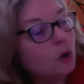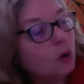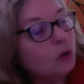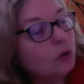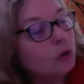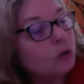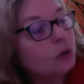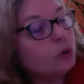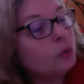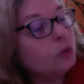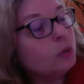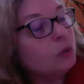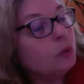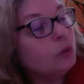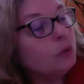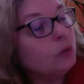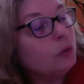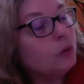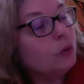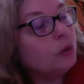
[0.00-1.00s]
your
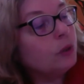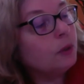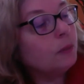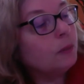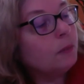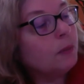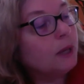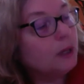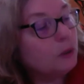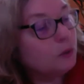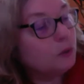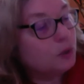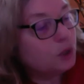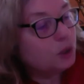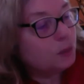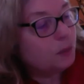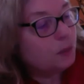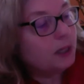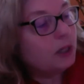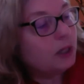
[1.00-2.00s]
truth, may you
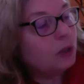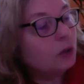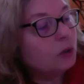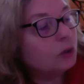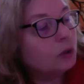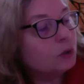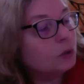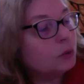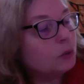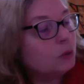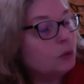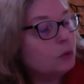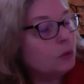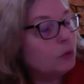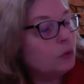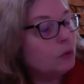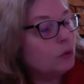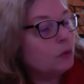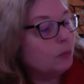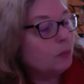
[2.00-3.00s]
speak your
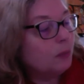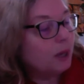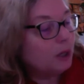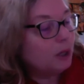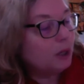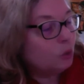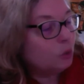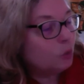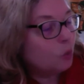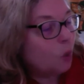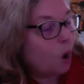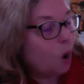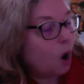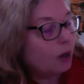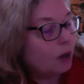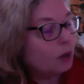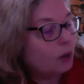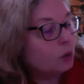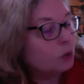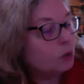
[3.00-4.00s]
truth, may you
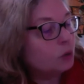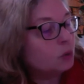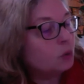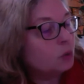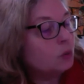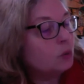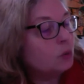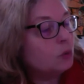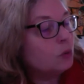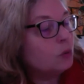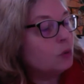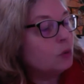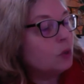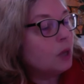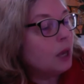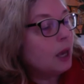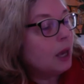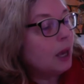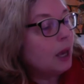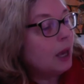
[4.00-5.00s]
walk your truth,
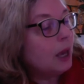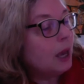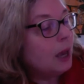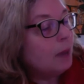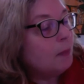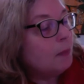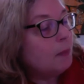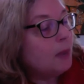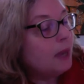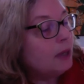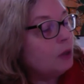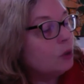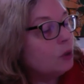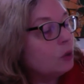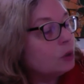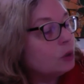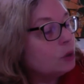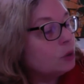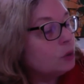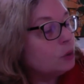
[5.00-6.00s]
may
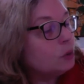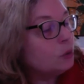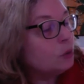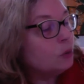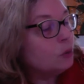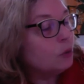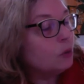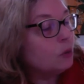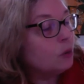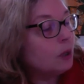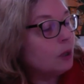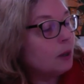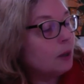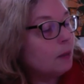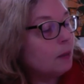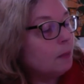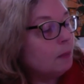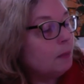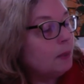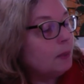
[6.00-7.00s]
your truth
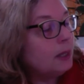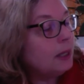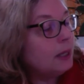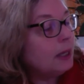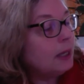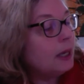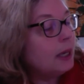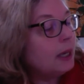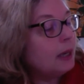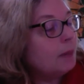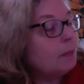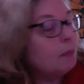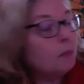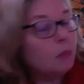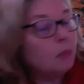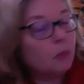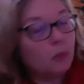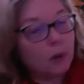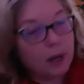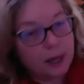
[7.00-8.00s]
be
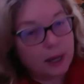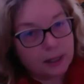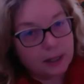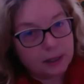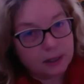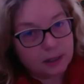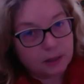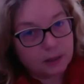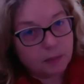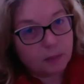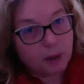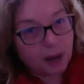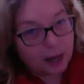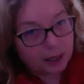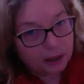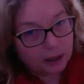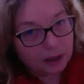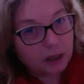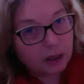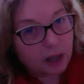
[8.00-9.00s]
embraced by
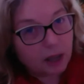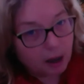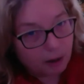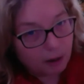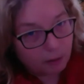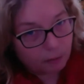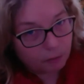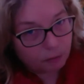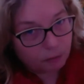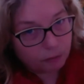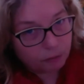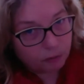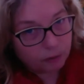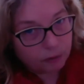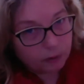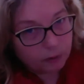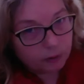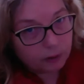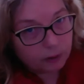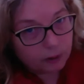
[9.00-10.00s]
love.
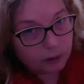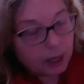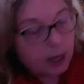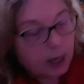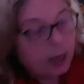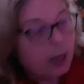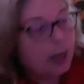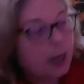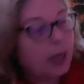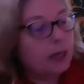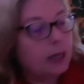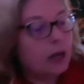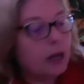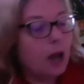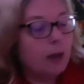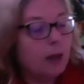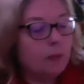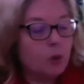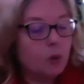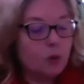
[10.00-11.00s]
And
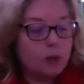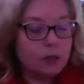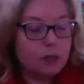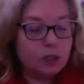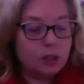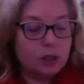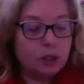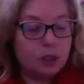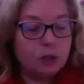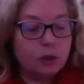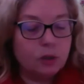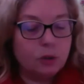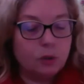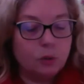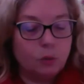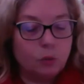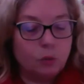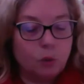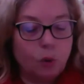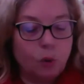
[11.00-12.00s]
I'm going
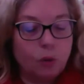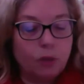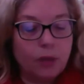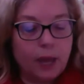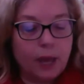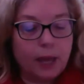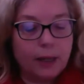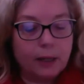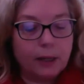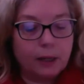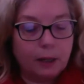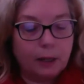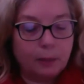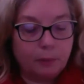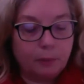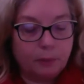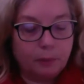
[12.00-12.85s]
to roll that up